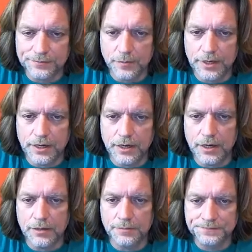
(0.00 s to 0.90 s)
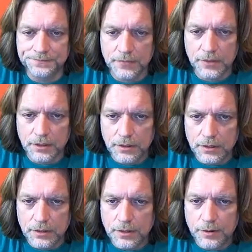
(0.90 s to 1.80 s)
But um,
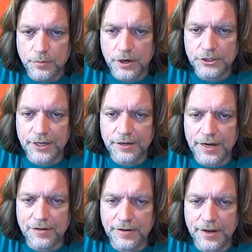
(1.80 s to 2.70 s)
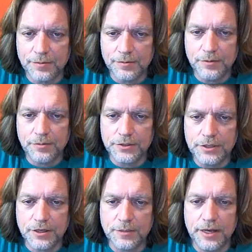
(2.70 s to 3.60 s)
Barchetta valve amp
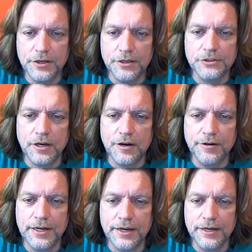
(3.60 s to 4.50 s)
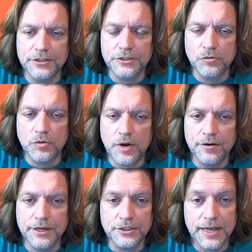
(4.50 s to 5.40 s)
talked about good soldering connections and wire direction.